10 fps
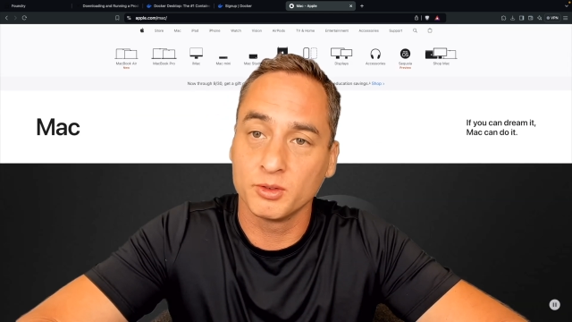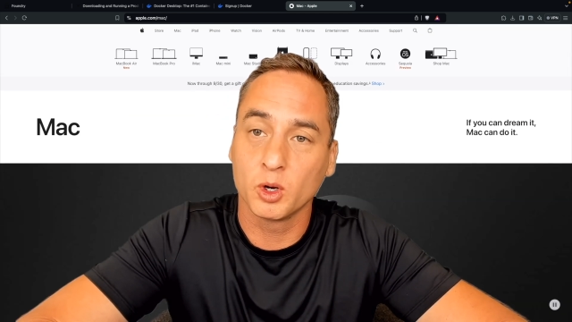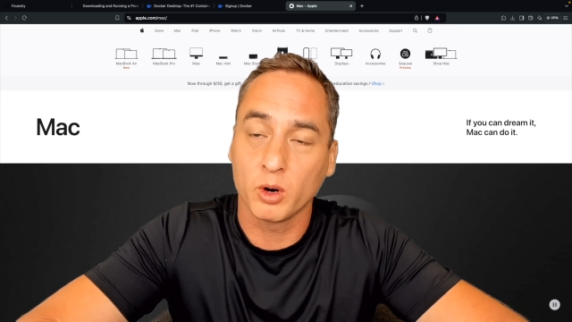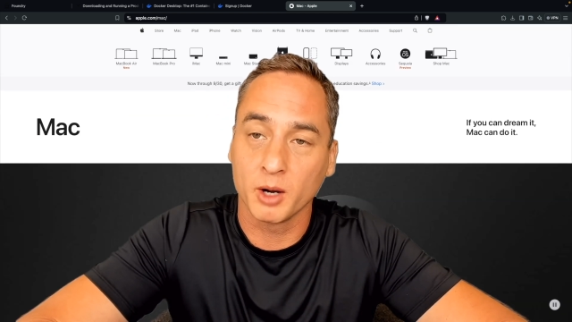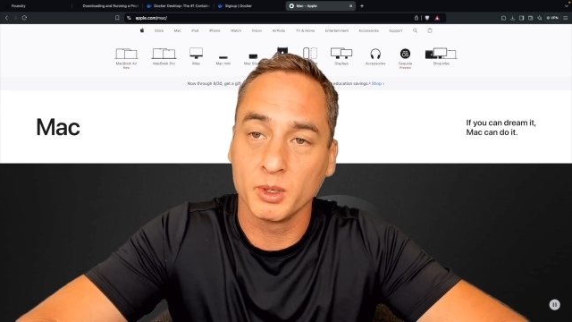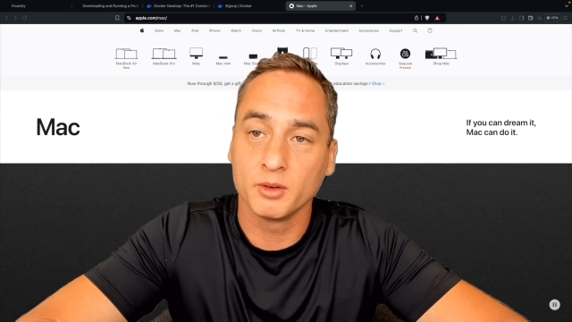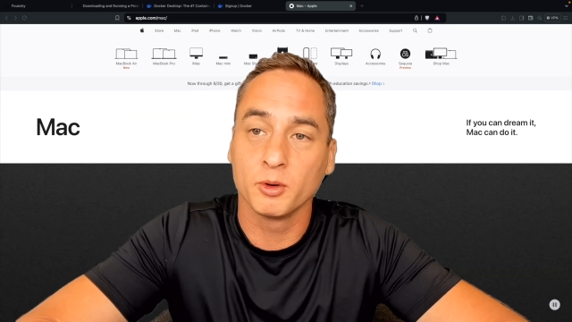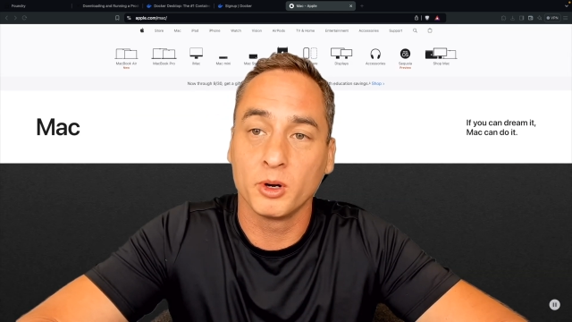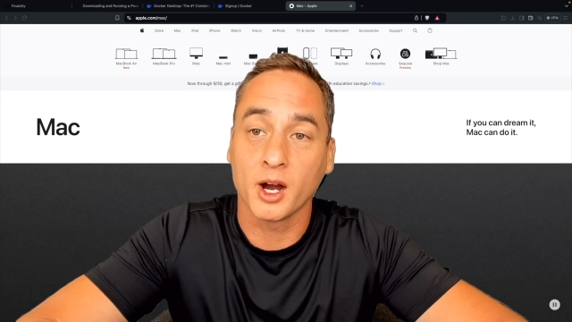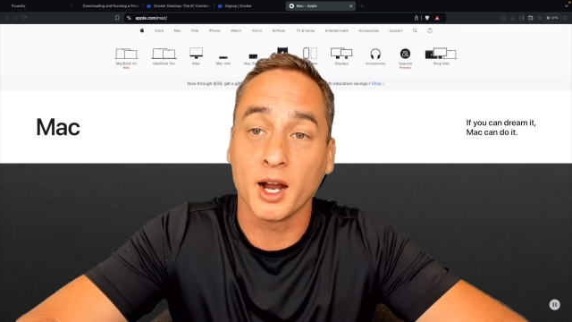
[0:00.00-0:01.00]
requirement
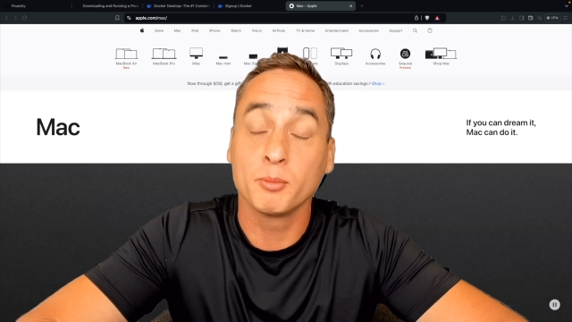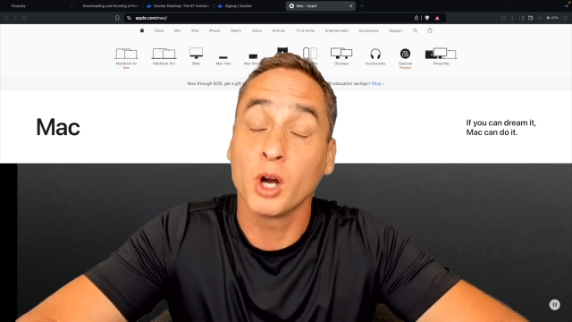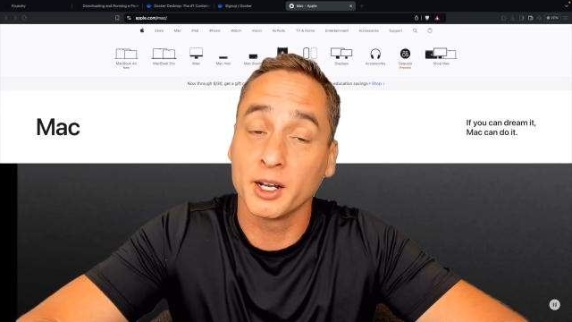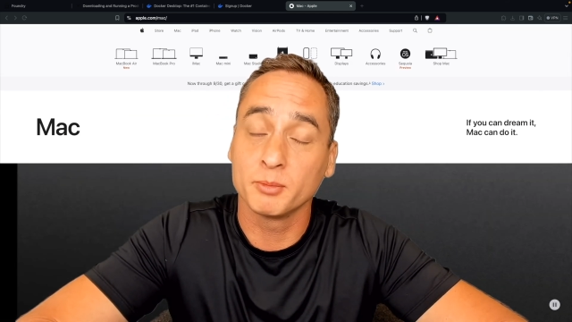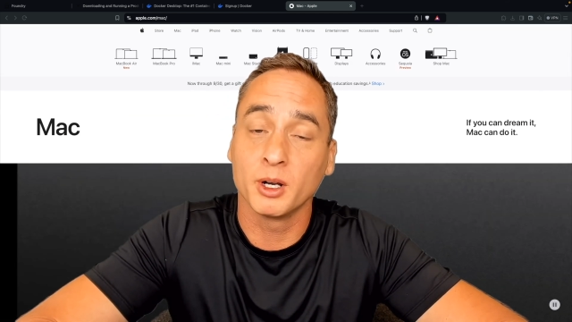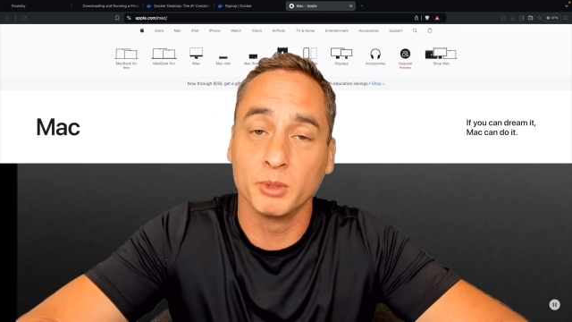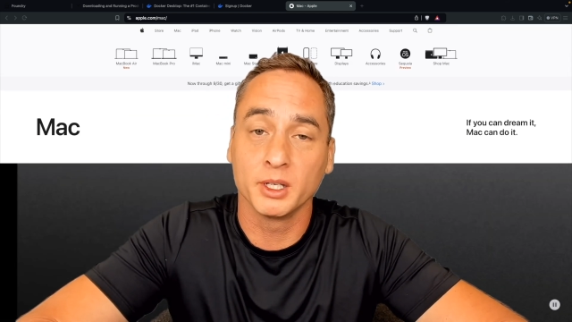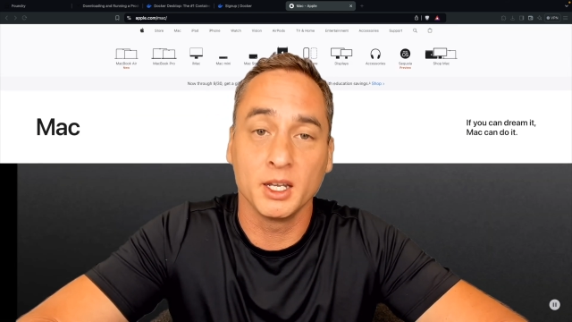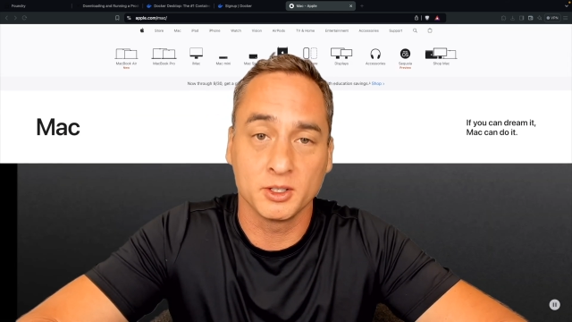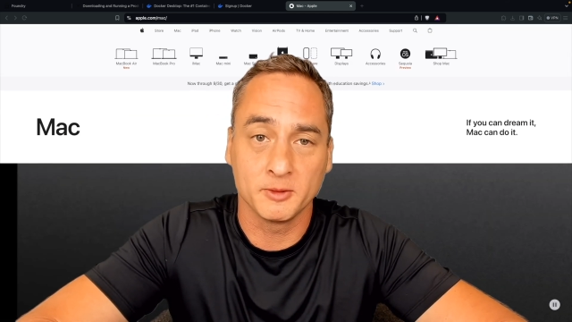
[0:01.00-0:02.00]
for product
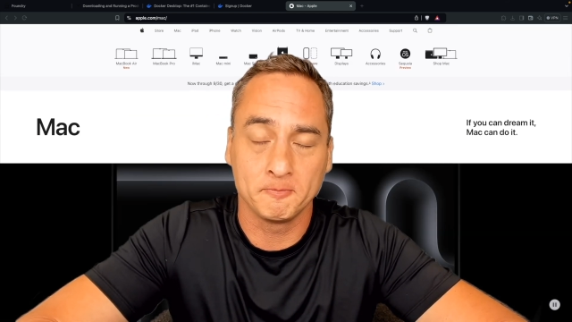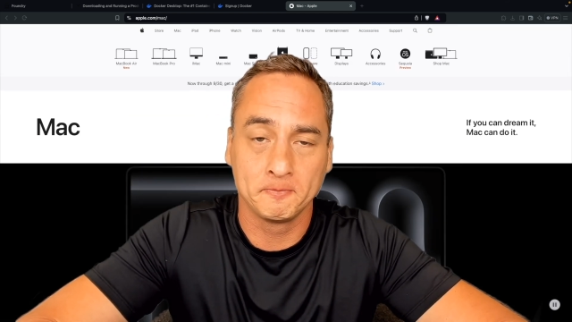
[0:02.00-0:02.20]
publication.